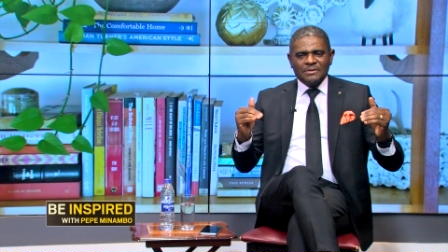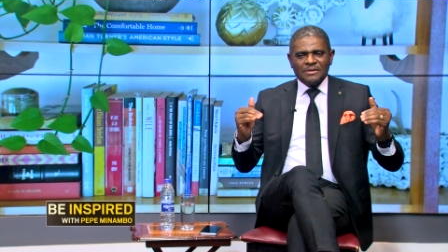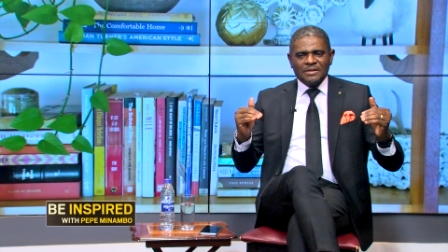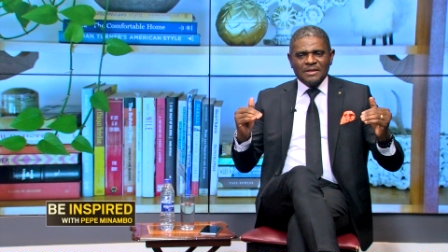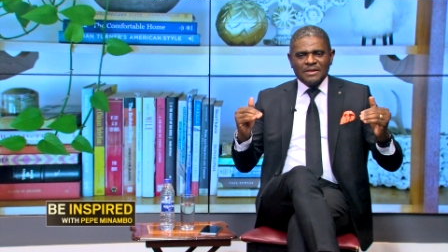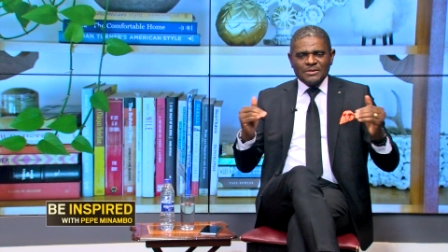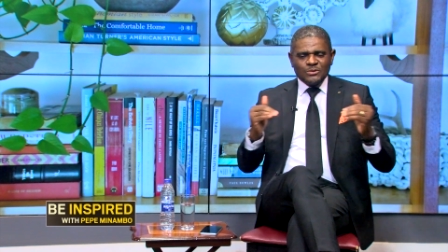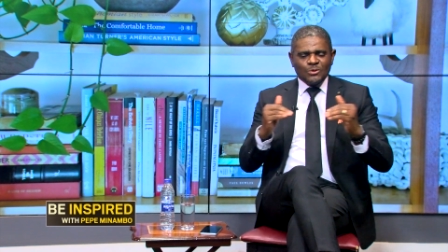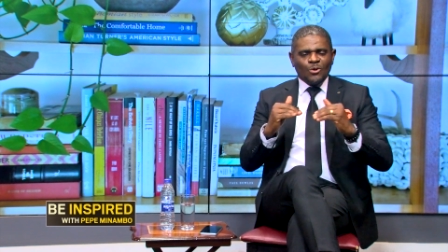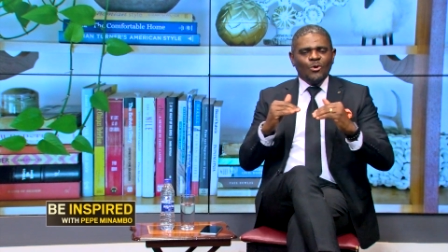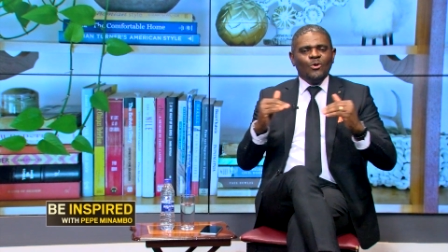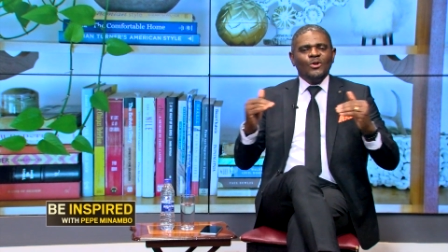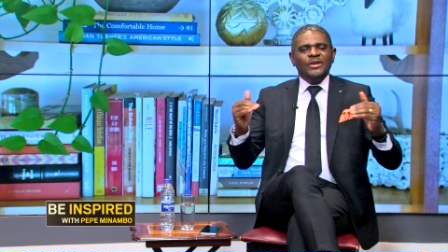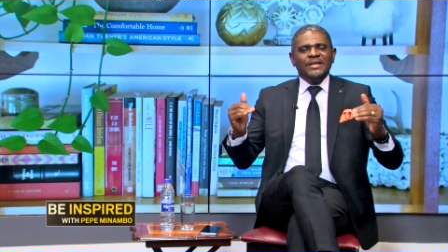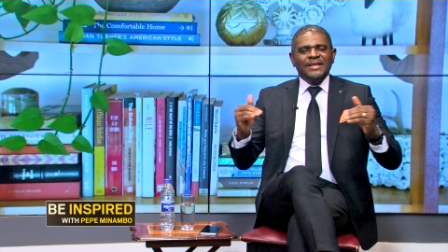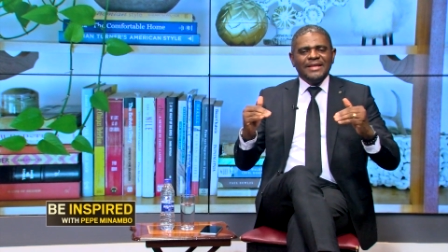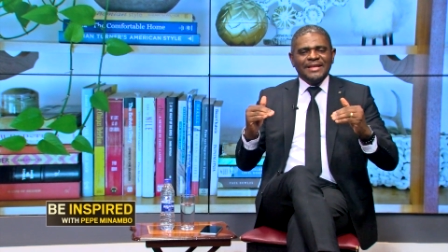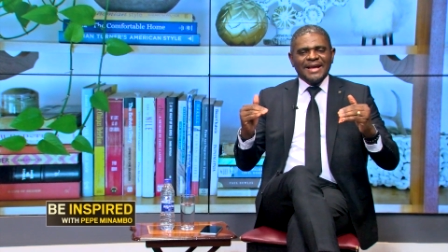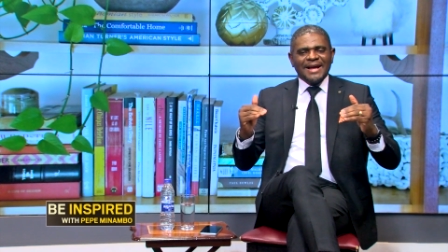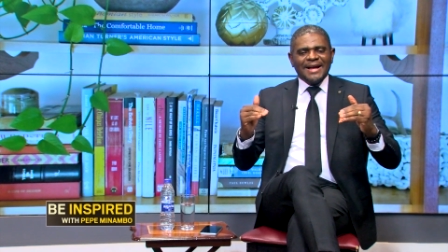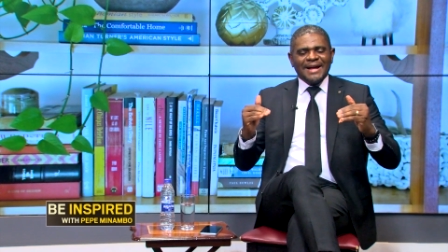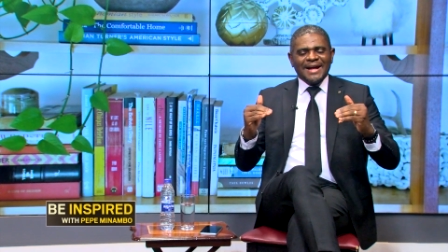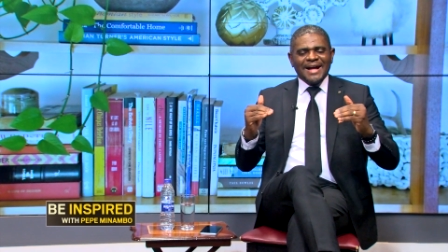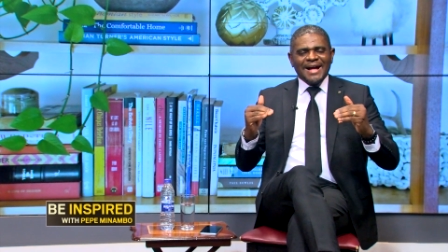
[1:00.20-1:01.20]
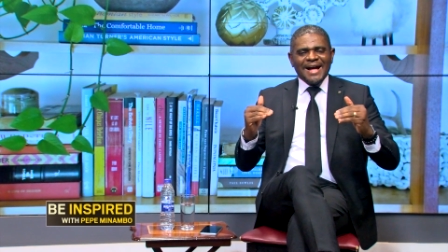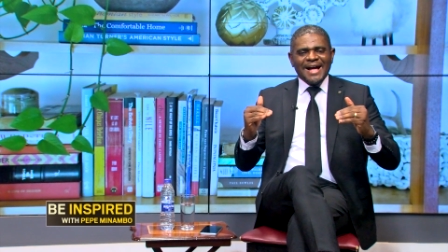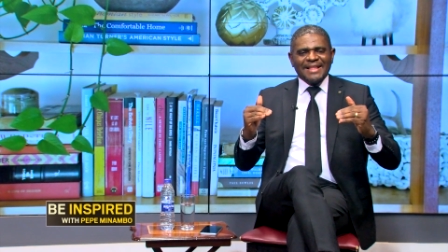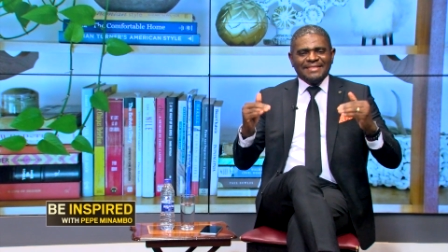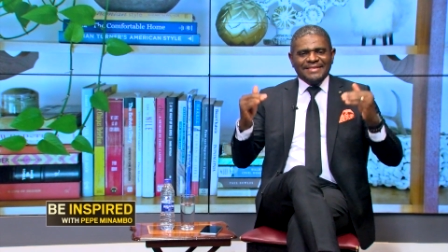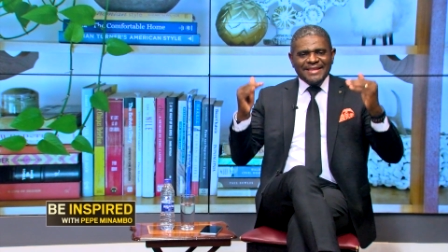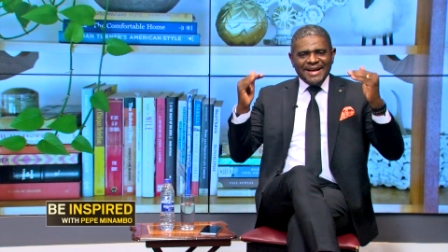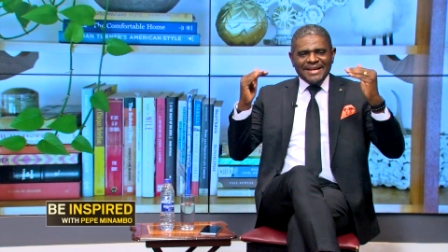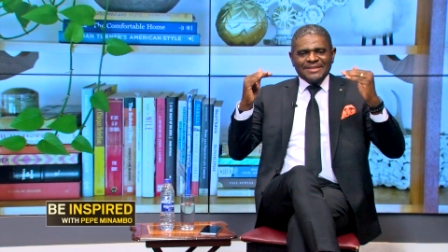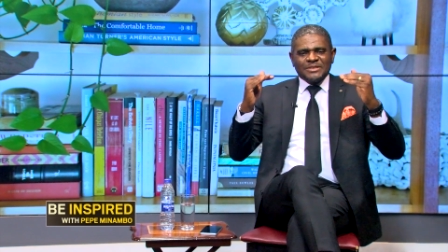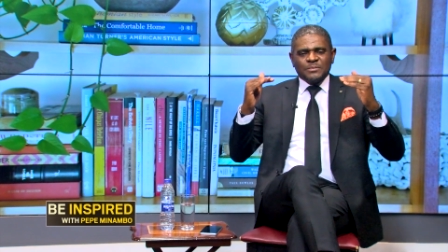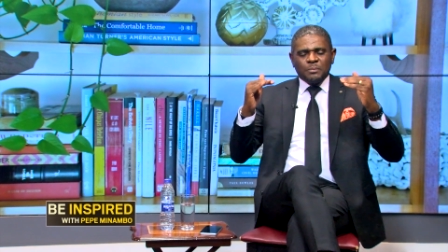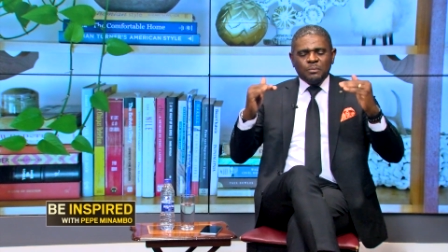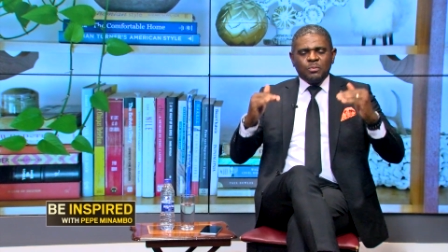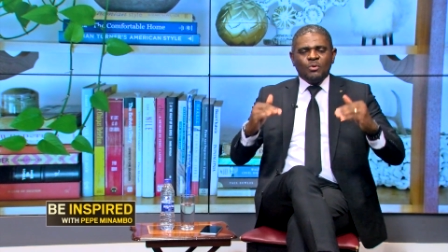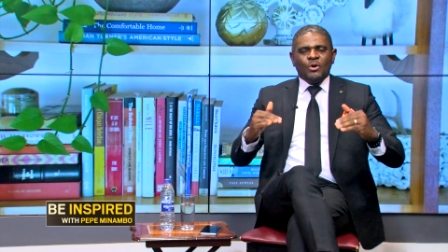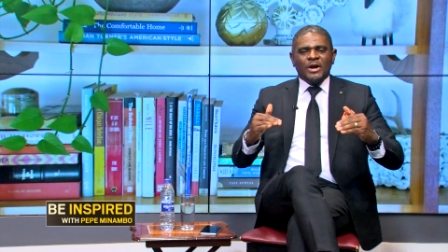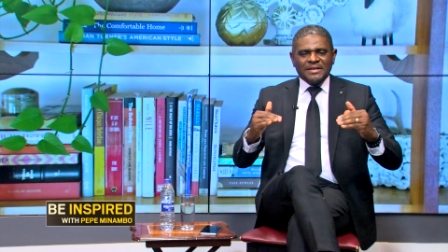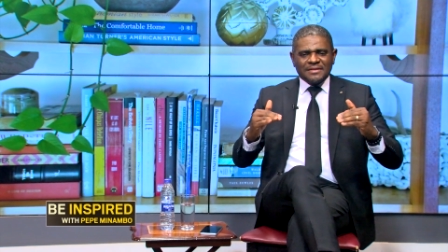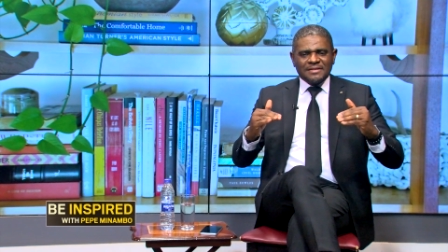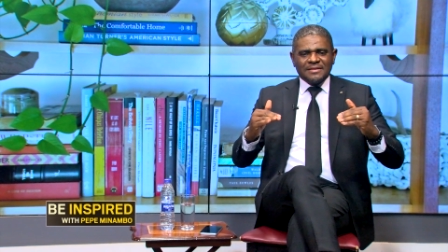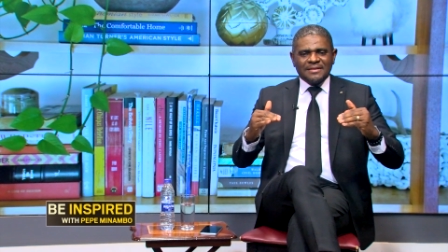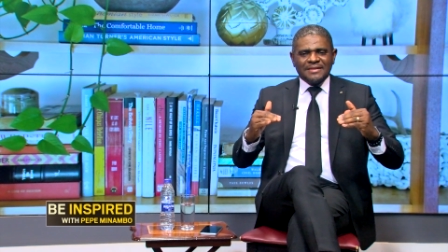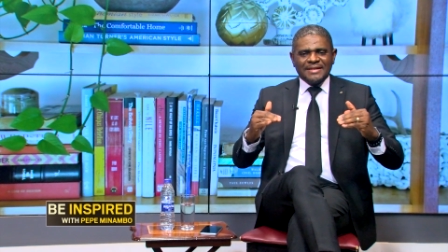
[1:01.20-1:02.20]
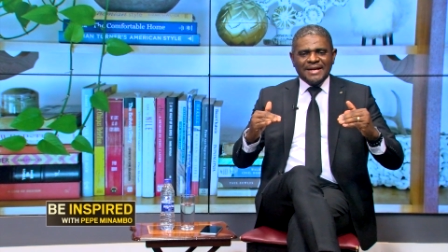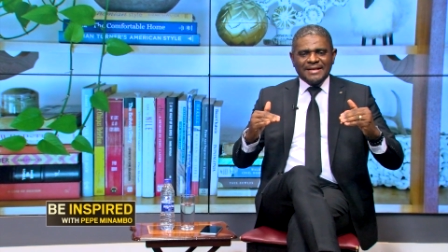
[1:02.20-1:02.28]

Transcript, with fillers: It's only at that point